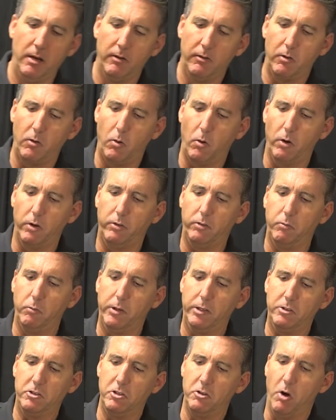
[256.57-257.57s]
Of course,
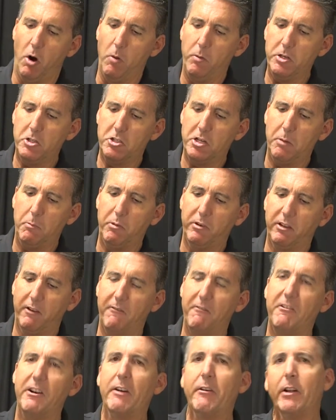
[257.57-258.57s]
we always ship with a
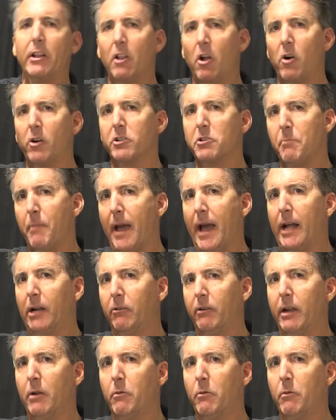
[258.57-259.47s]
very large battery,